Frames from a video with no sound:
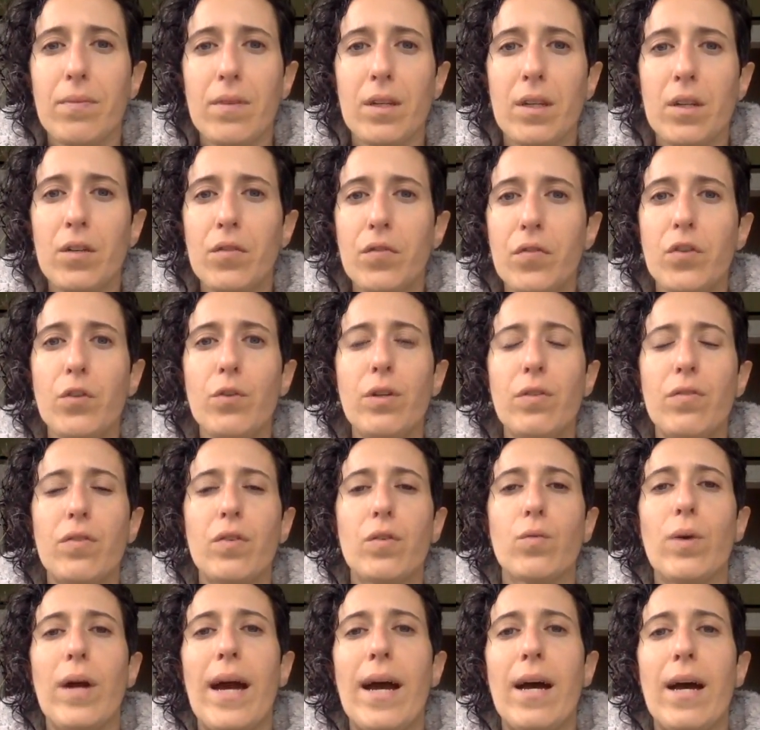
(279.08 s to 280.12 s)
a few
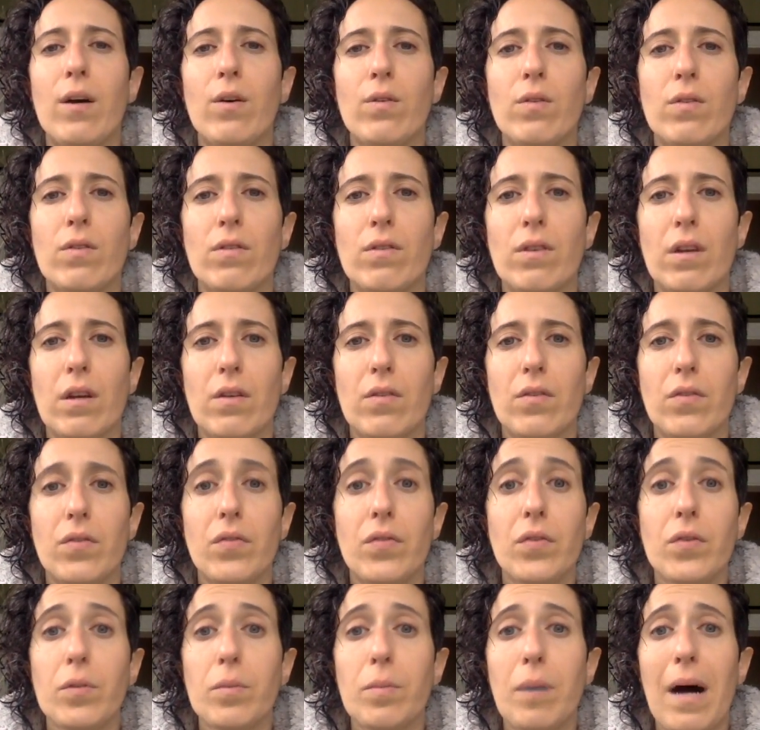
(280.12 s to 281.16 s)
different rounds of
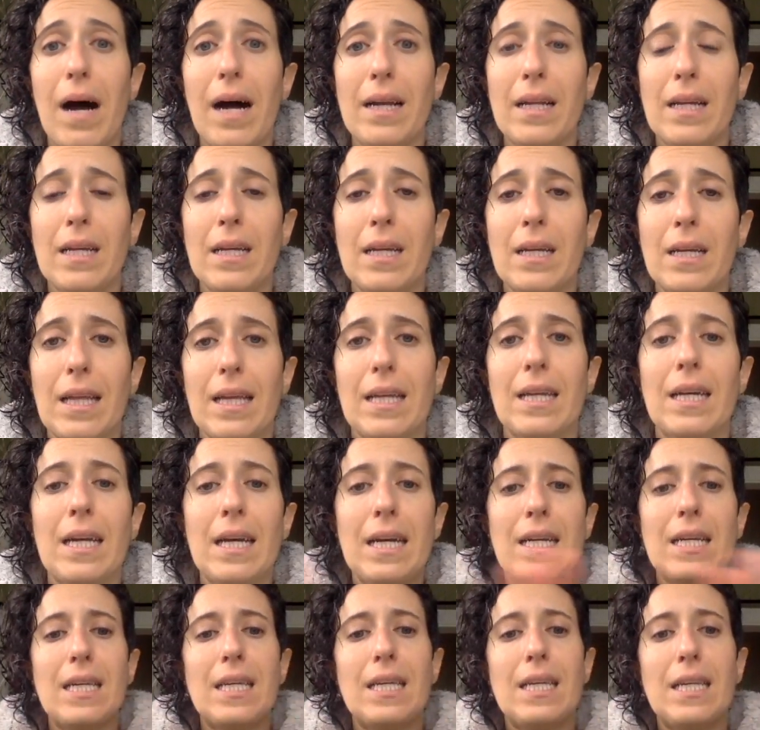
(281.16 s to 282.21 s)
full body, like
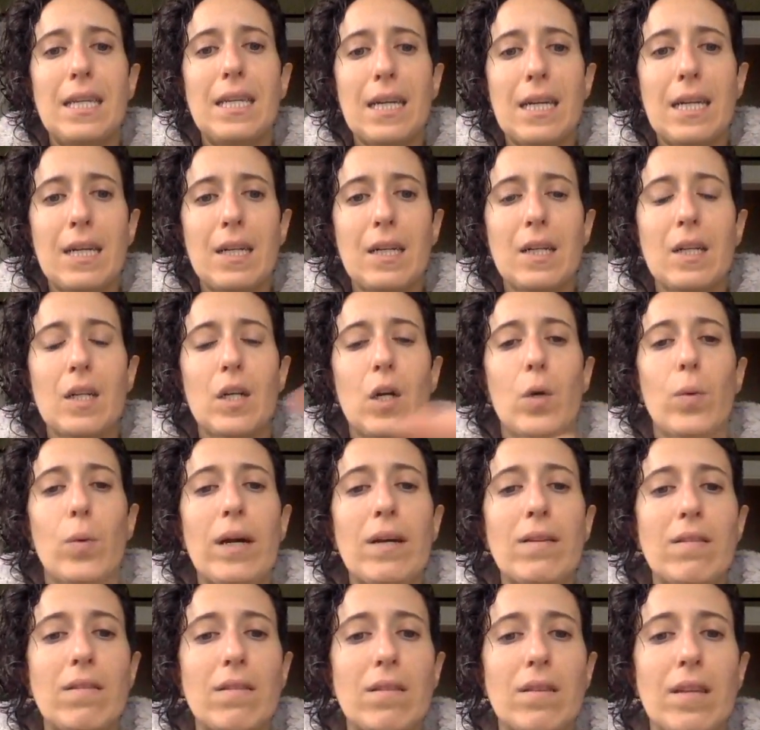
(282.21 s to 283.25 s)
tickle,
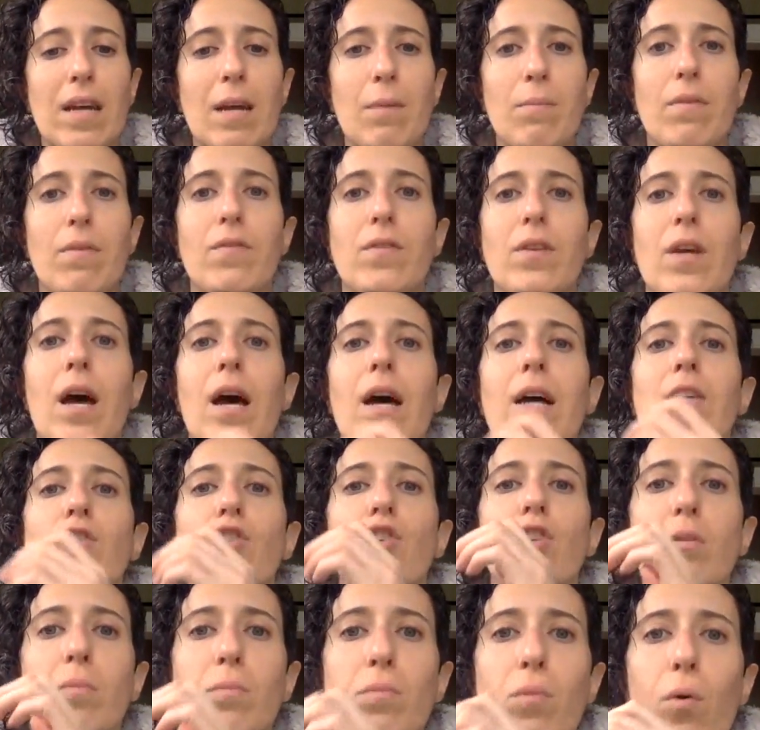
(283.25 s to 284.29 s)
caress type of
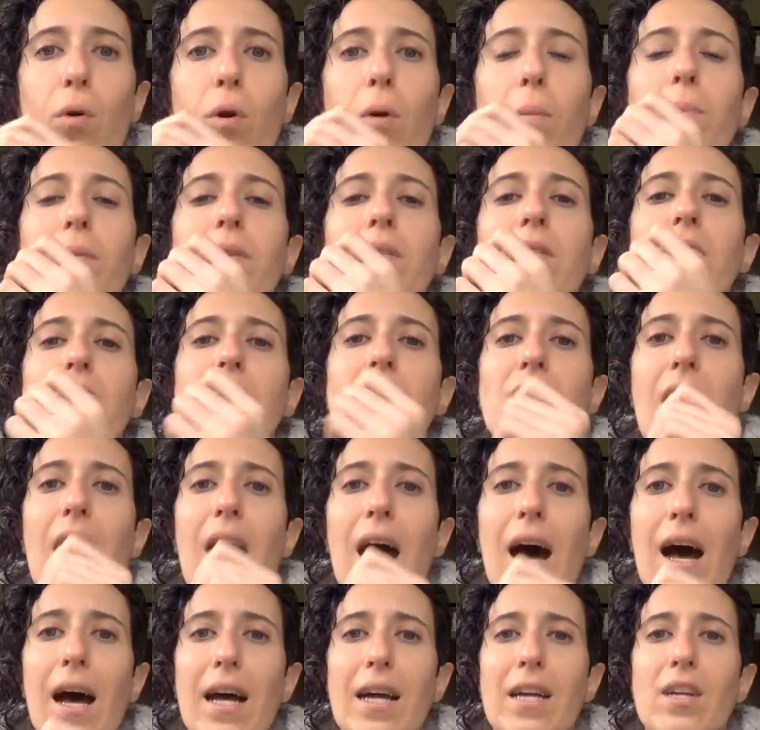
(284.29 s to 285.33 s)
touch and more
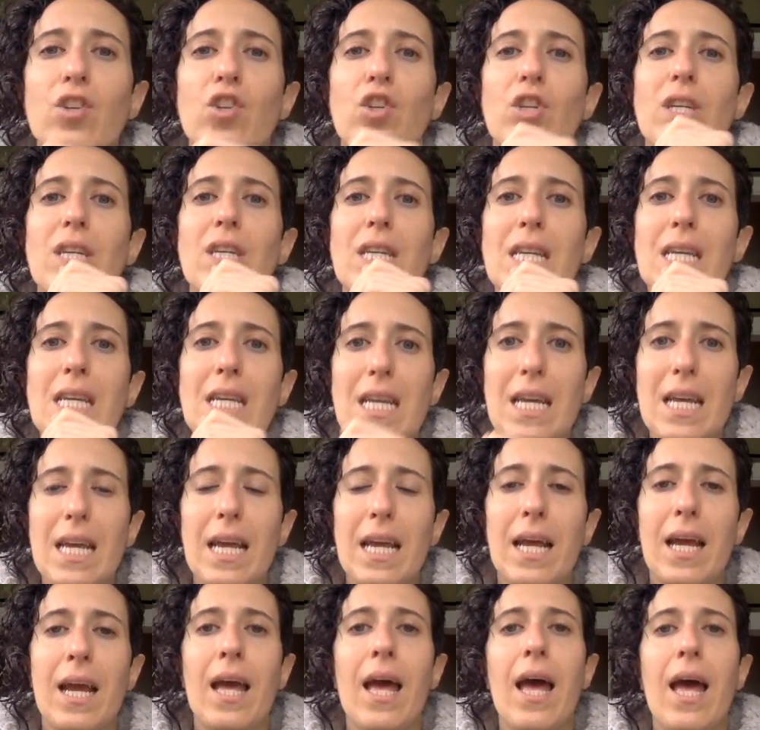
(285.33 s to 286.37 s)
massage,
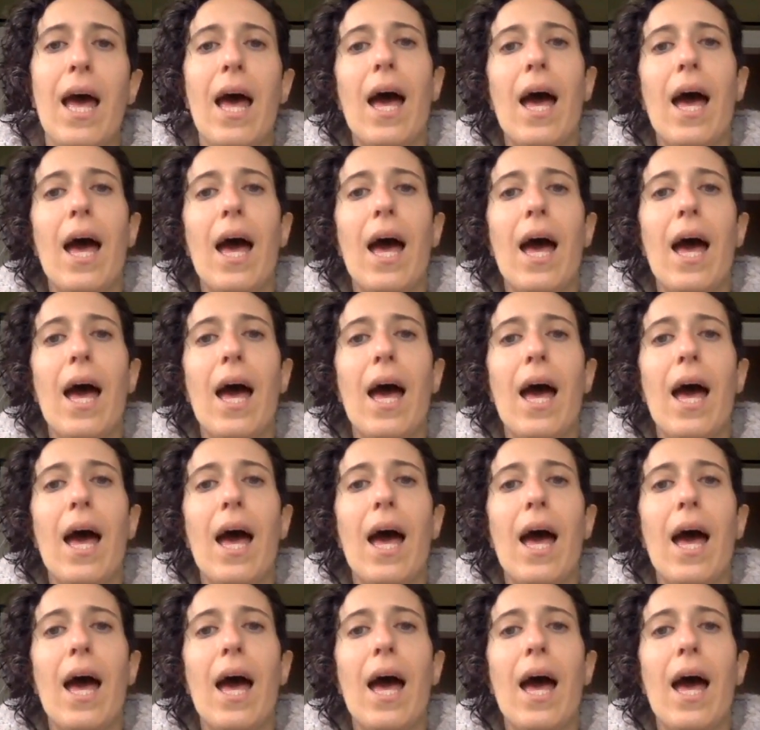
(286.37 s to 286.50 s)
kneading.